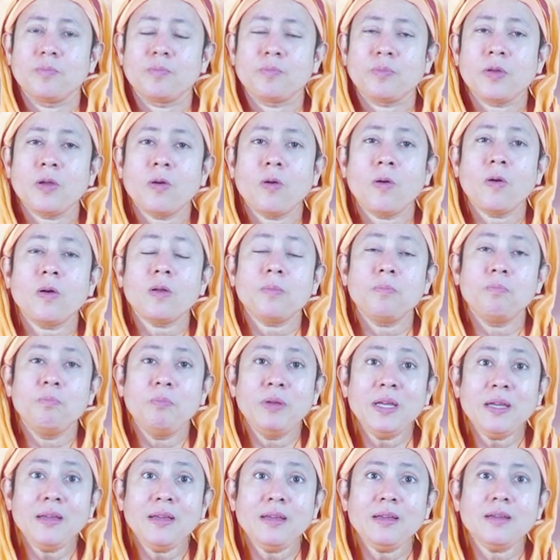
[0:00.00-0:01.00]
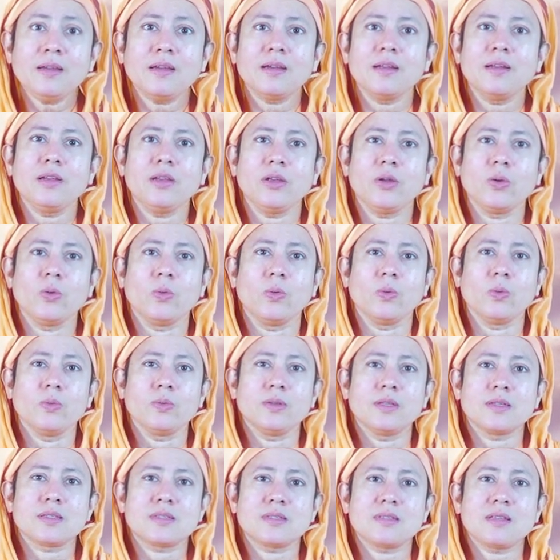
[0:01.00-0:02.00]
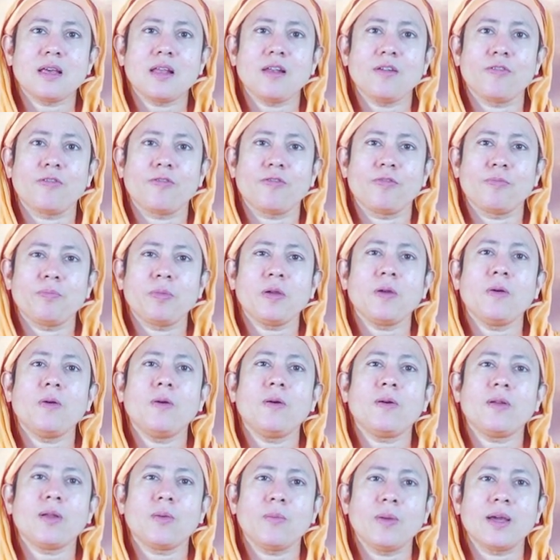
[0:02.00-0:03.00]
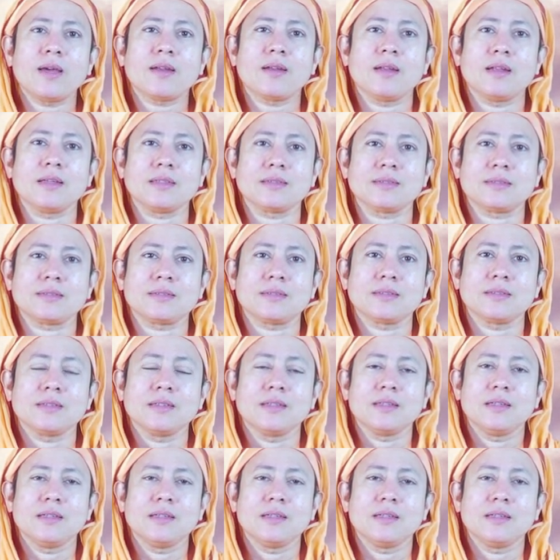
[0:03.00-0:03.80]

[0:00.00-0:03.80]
pure being in you, the self, pure awareness.